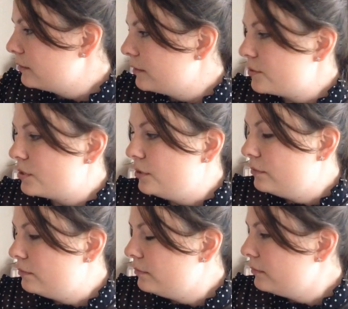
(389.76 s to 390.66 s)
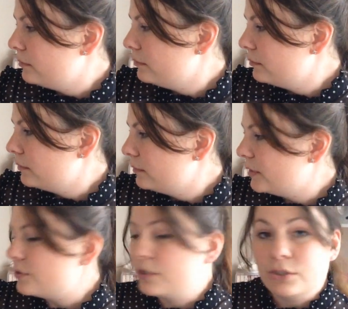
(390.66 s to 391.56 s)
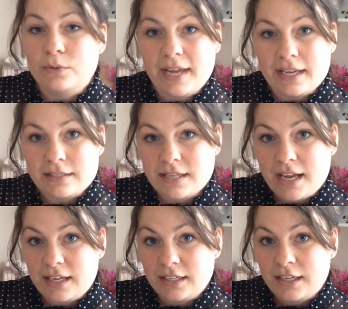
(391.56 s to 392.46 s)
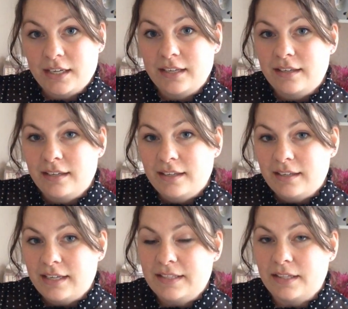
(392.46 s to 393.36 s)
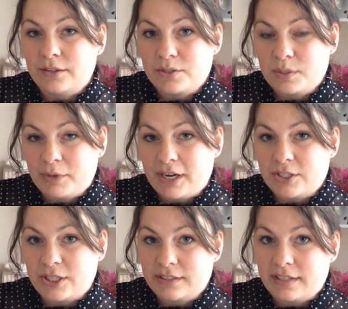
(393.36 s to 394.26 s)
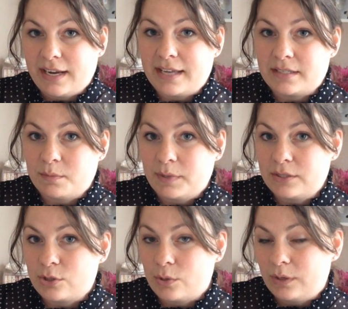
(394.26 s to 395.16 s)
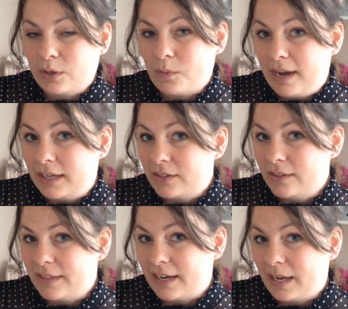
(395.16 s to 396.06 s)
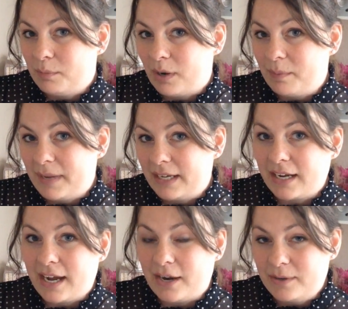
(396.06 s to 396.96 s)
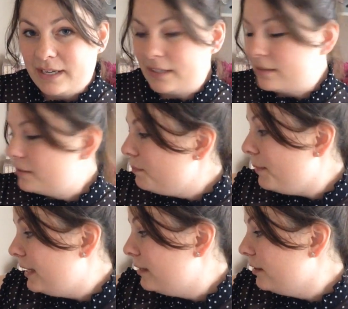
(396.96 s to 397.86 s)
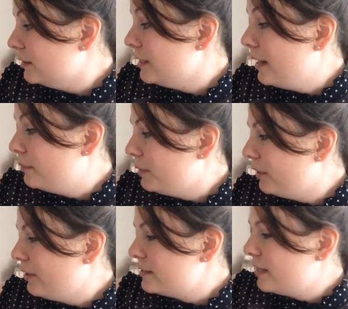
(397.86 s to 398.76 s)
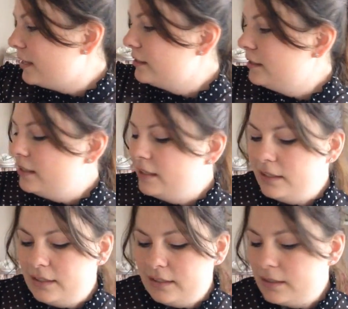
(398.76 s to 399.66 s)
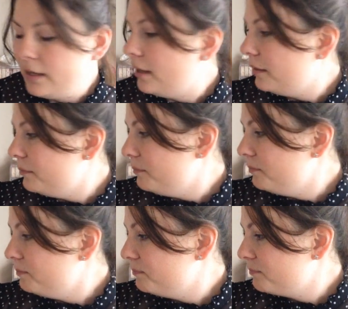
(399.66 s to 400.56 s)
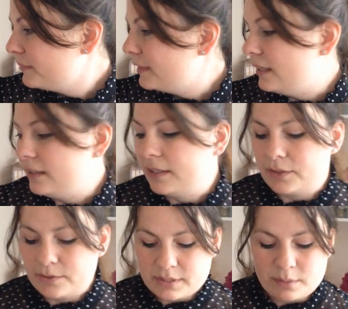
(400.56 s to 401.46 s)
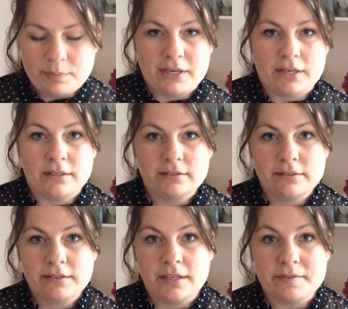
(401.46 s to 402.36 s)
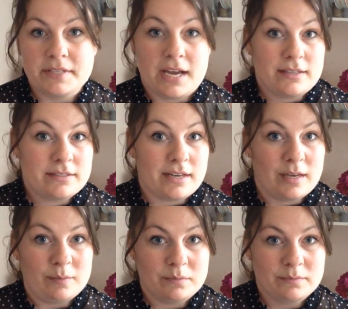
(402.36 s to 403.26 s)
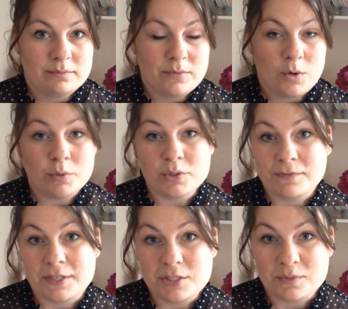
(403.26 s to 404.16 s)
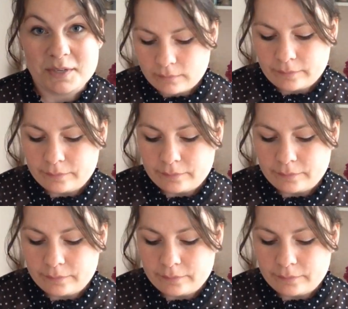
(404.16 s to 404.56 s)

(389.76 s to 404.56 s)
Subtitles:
there's a new cast on, and then there's a project that hasn't been shown in a while that I brought back out and made a lot of progress on. And then there's a pair of socks that I'm almost finished with.